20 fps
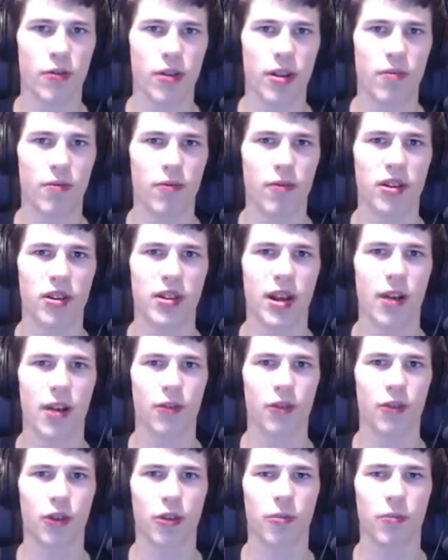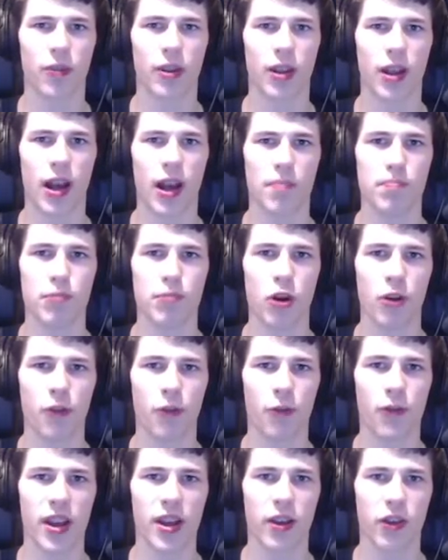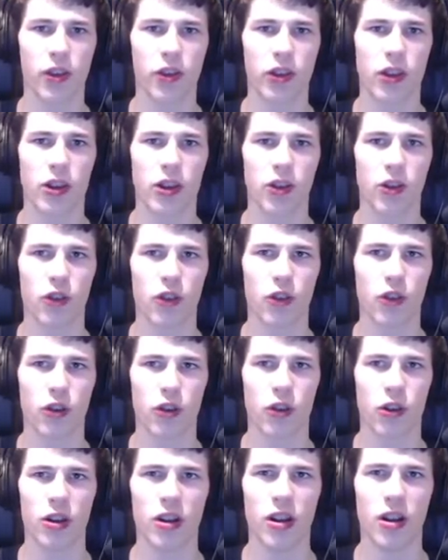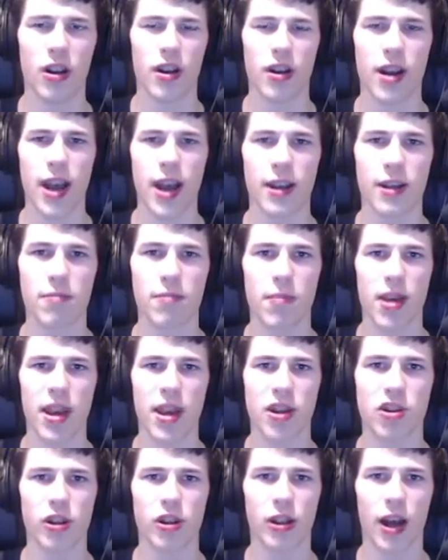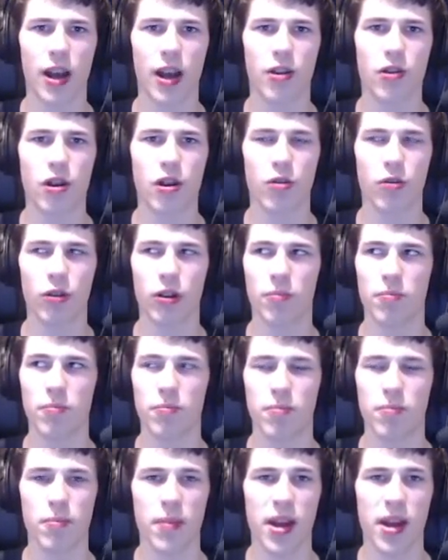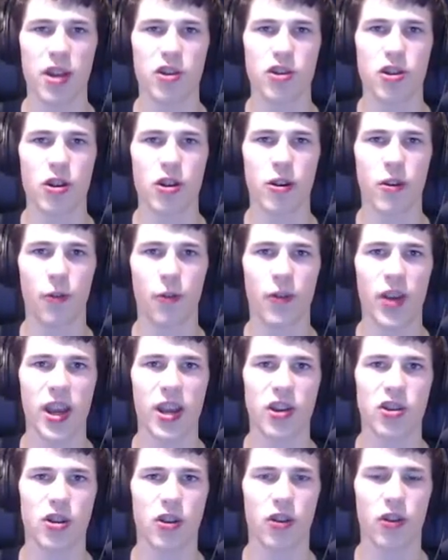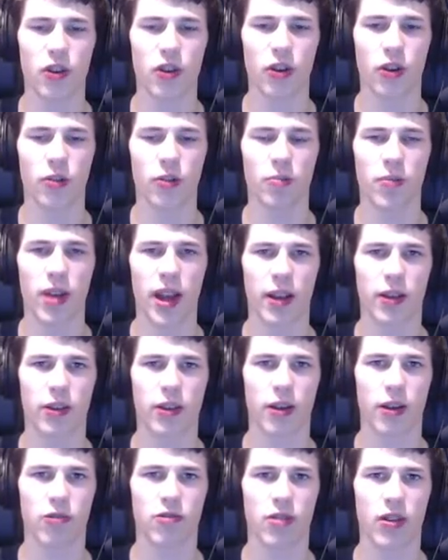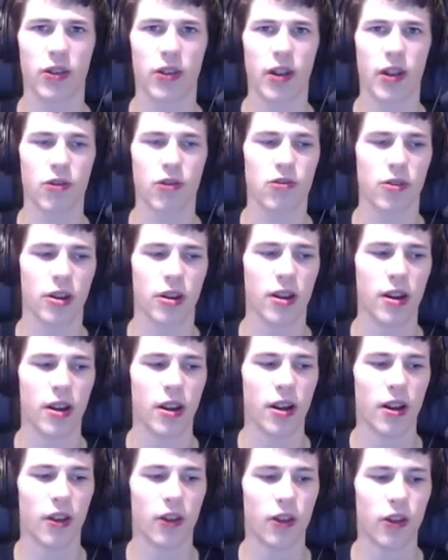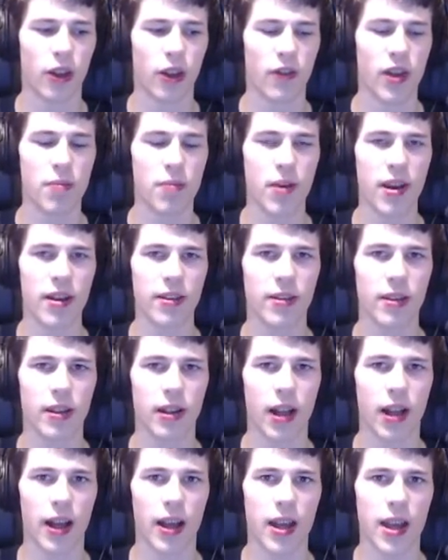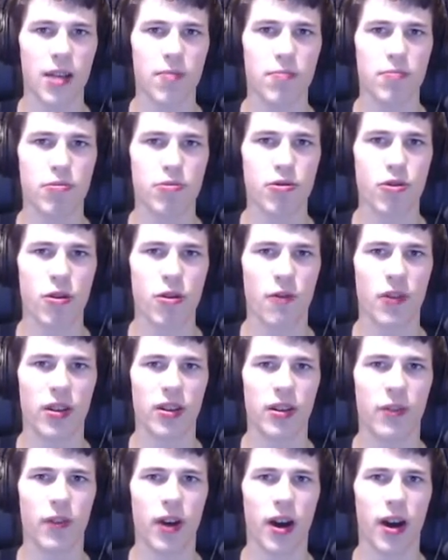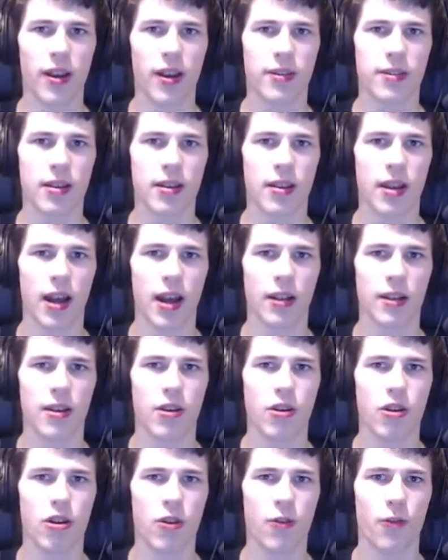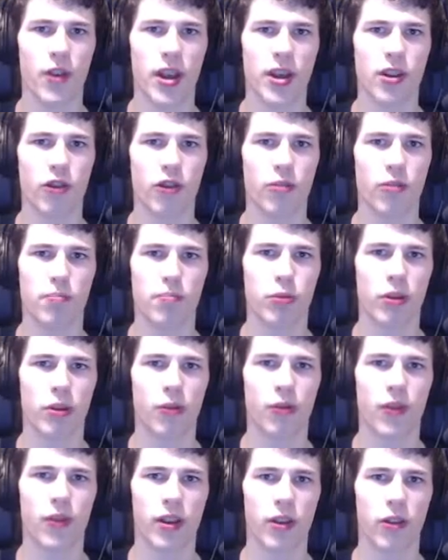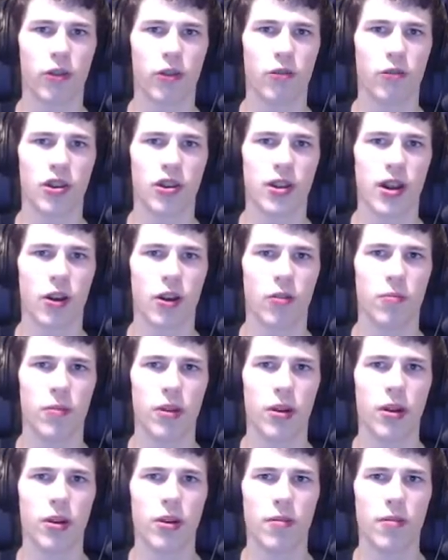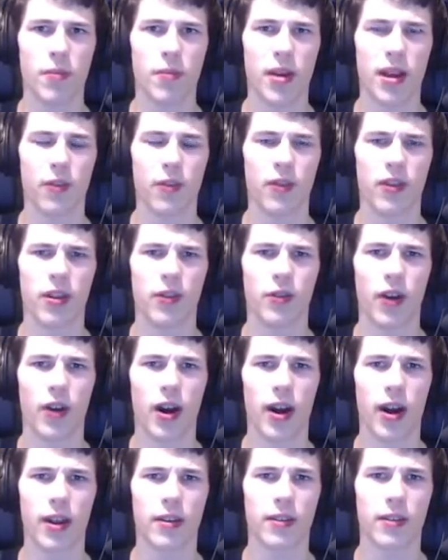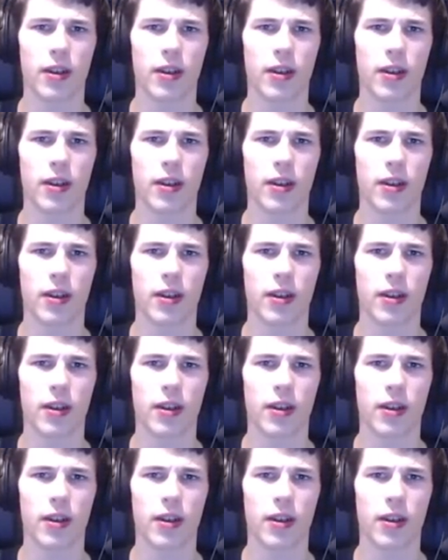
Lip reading: which have something like bug fixes or any major new features, or etc. So they basically like improve the device and add in new features and bug fixes which help make the device